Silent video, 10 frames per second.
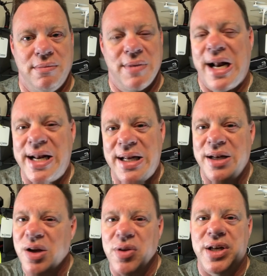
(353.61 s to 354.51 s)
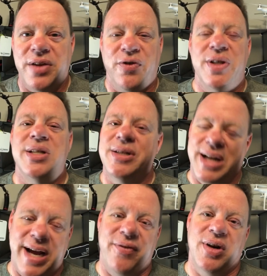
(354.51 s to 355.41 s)
And I didn't know the difference until
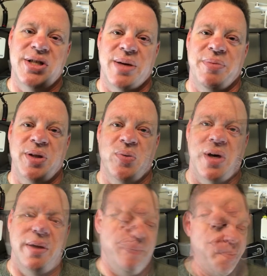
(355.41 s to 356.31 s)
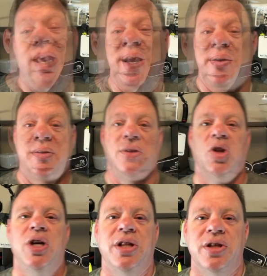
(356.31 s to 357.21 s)
after I jumped in the water. Now,
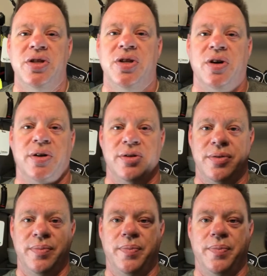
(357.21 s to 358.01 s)
look at the skirts.